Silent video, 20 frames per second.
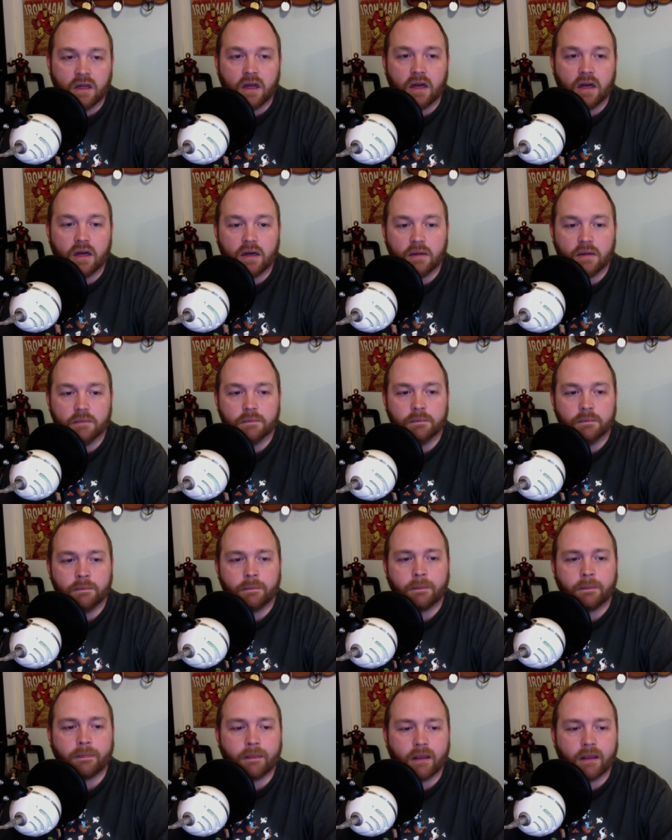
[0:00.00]

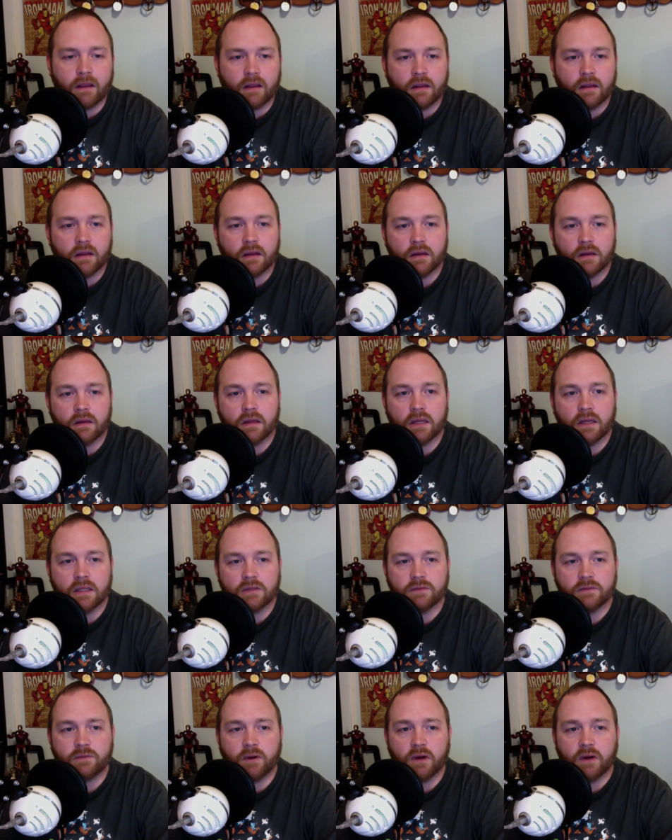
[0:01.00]
As
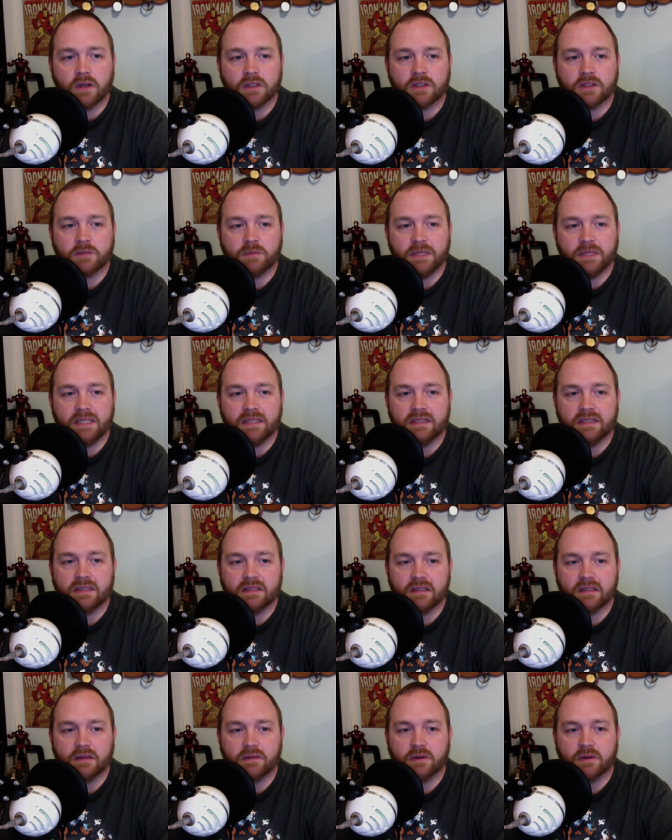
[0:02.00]
far as speeds and
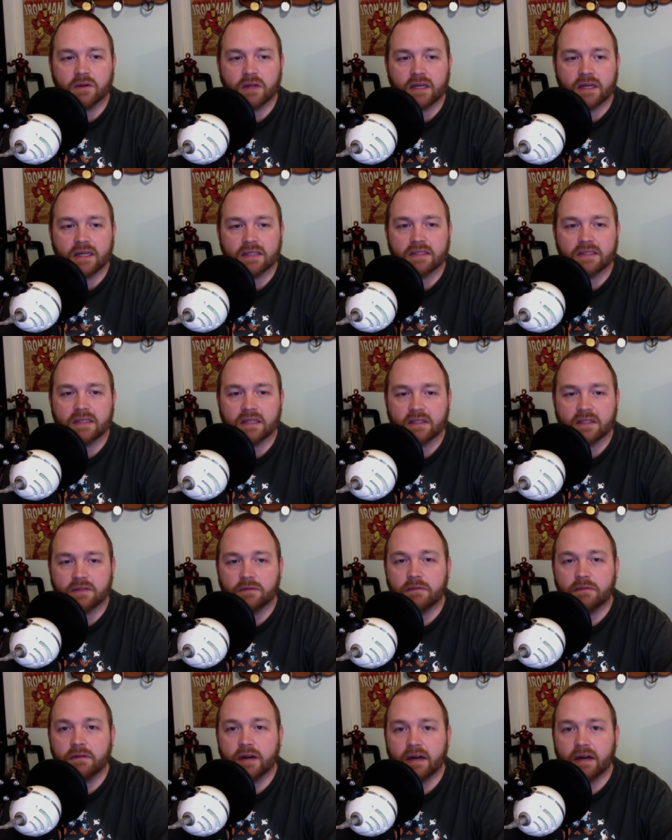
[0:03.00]
stuff go, like I said, it's
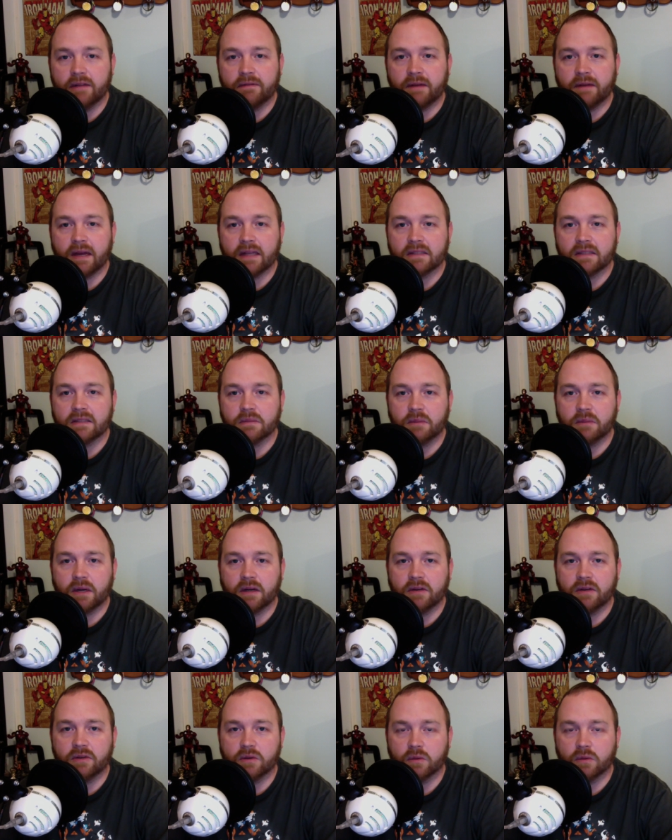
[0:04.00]
very fast
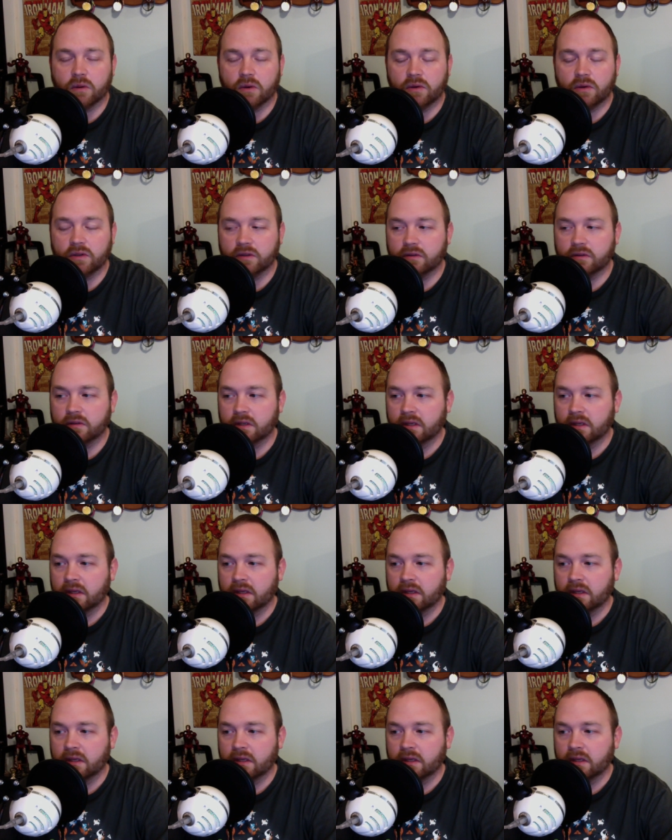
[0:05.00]
compared to a Roku.